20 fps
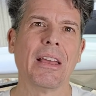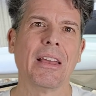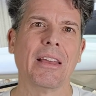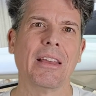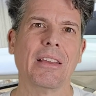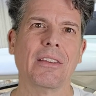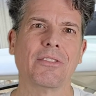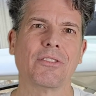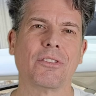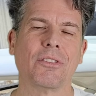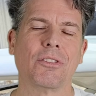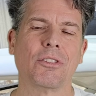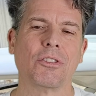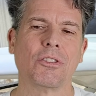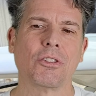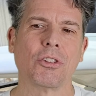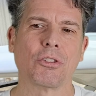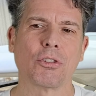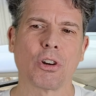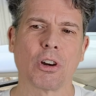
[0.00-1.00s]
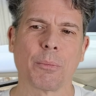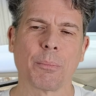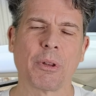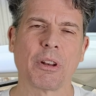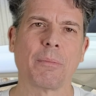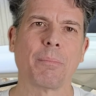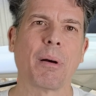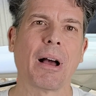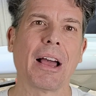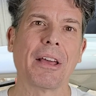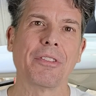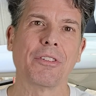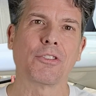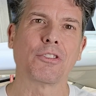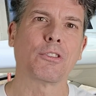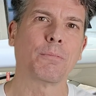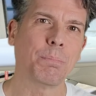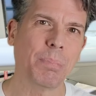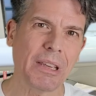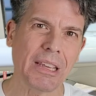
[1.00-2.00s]
is determined by the
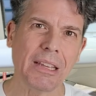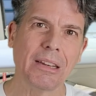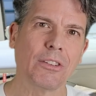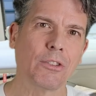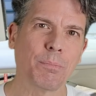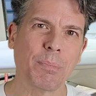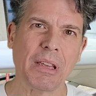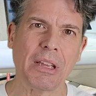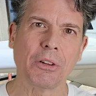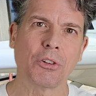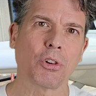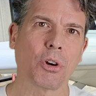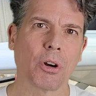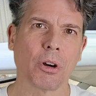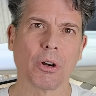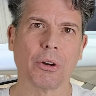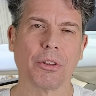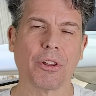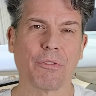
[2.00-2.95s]
speed it's being turned.